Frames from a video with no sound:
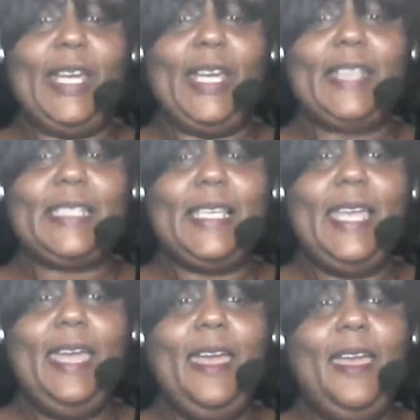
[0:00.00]

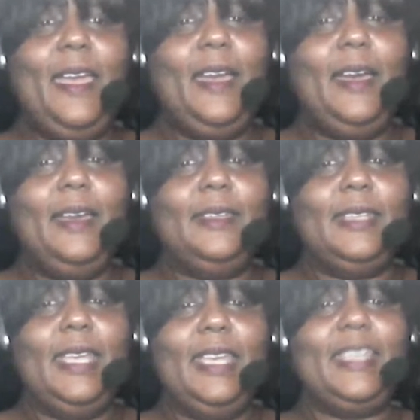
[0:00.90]
broadcast.
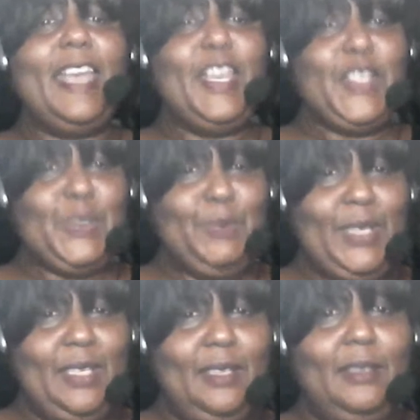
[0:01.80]
And it
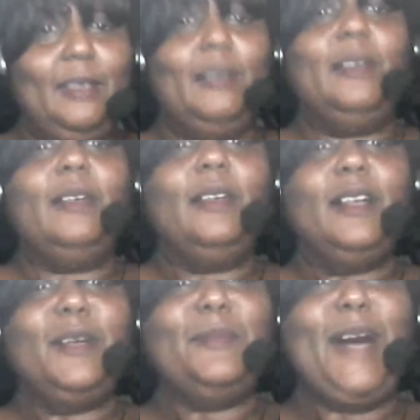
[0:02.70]
has been
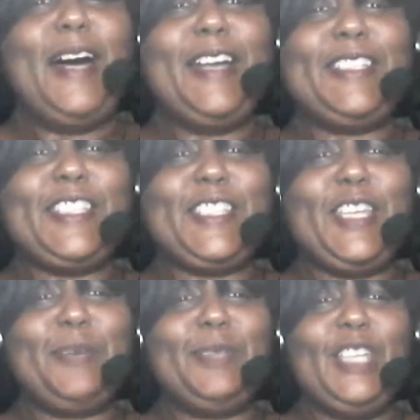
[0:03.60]
my
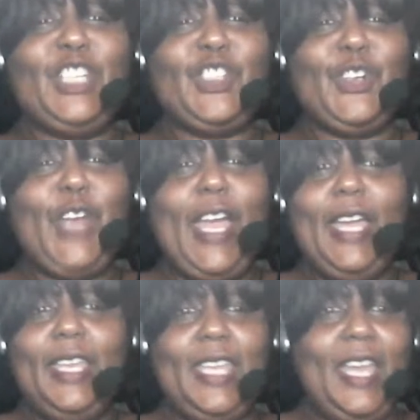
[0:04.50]
distinct
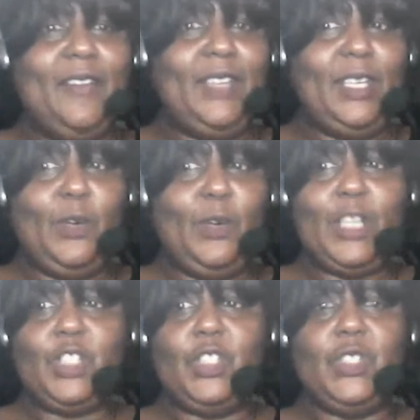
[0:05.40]
pleasure. You have
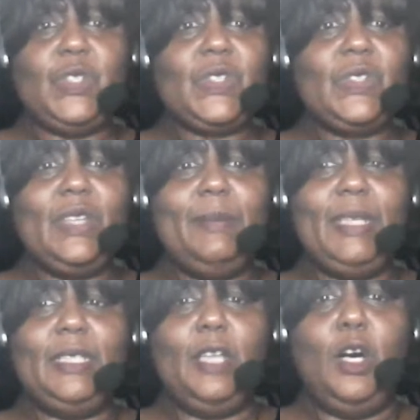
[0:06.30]
any questions,
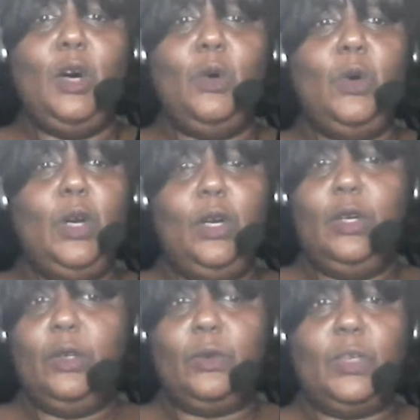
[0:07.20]
let me
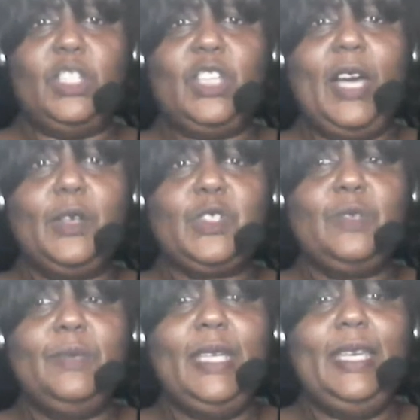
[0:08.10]
know, reach
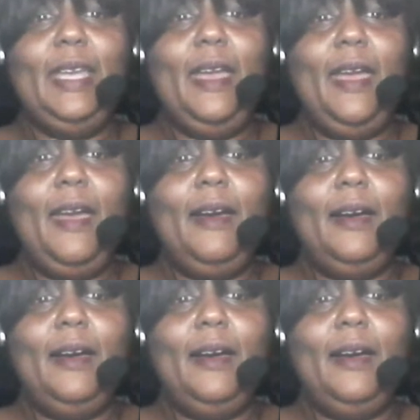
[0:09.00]
out to me,